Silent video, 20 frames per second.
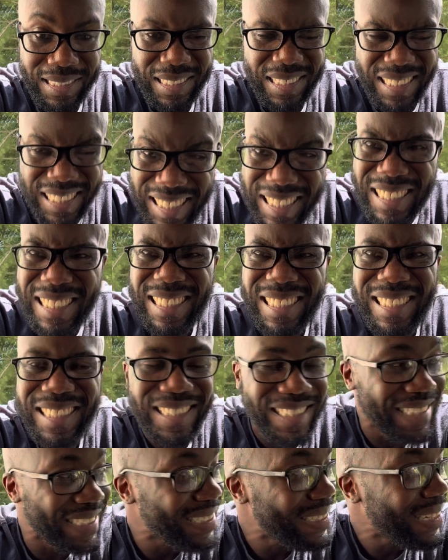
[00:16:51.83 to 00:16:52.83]

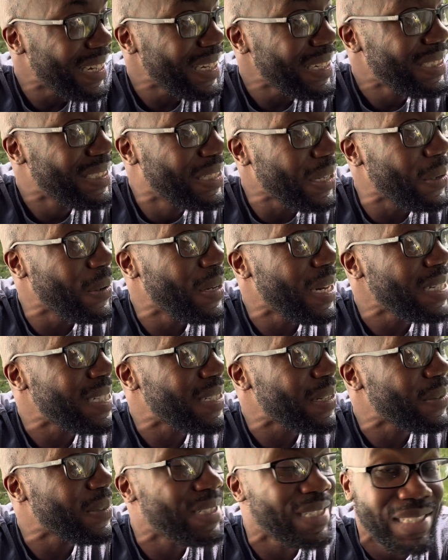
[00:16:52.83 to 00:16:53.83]
Like, dude, that's
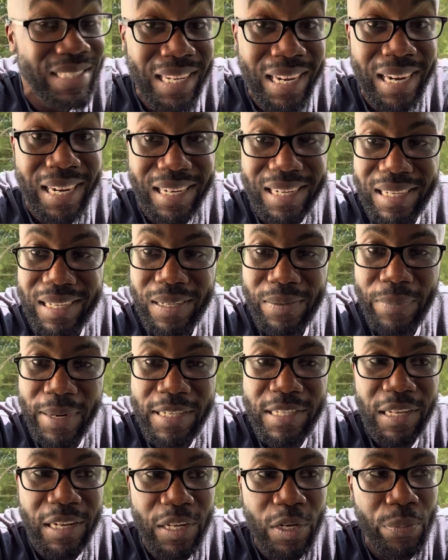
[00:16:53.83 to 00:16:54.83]
so sick.
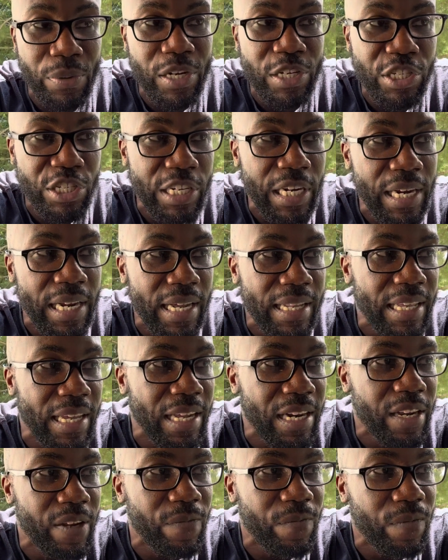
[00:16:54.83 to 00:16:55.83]
Basically, you put a G at the
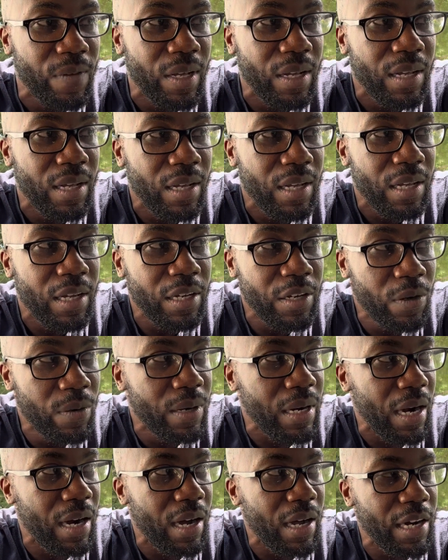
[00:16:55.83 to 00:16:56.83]
end of
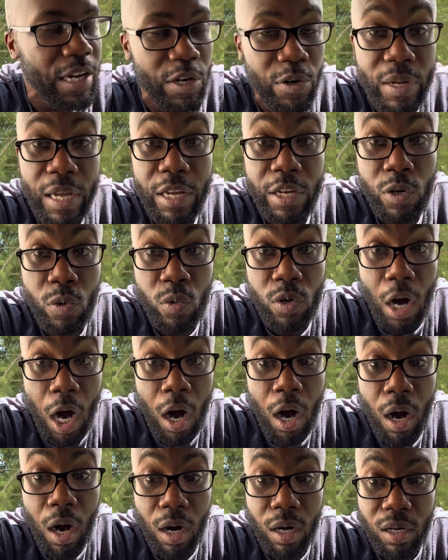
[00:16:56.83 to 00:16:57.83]
Yukon and you get
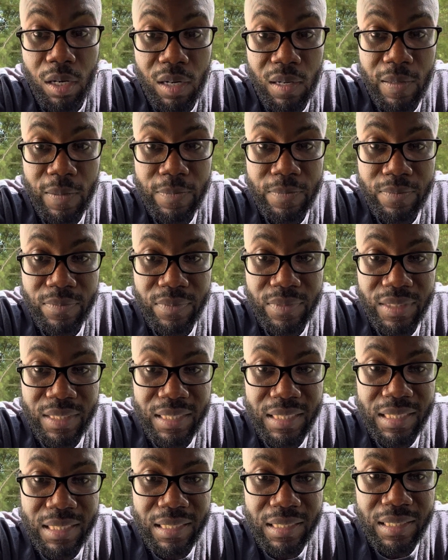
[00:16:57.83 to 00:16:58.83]
Yukon.
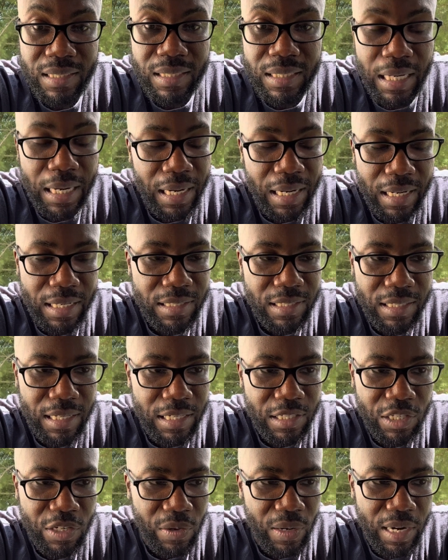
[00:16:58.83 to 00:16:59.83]
Yeah,
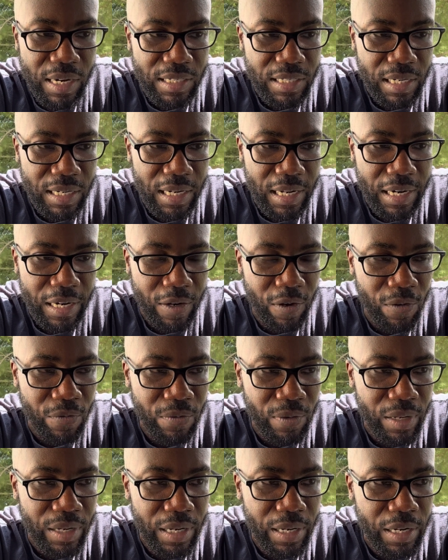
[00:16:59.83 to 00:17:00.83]
it's crazy. Like,
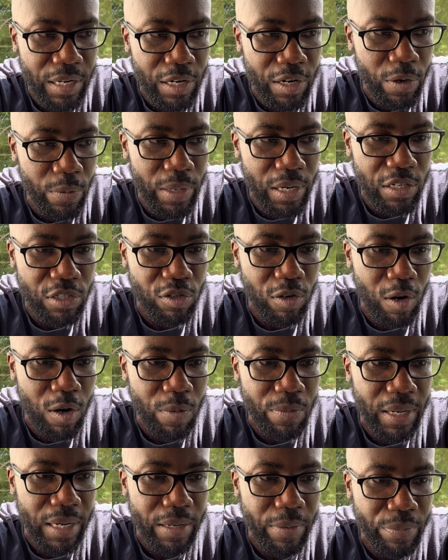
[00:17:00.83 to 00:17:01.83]
hopefully, you know, we can draw
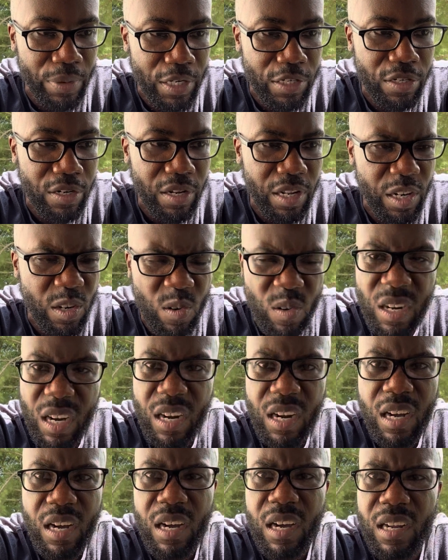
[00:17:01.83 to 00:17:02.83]
up like a picture of the
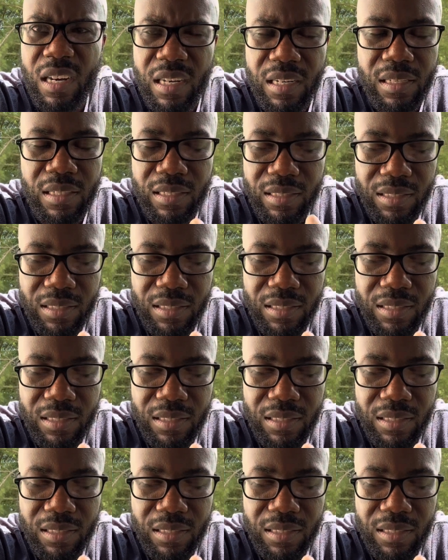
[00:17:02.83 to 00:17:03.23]
Yukon, and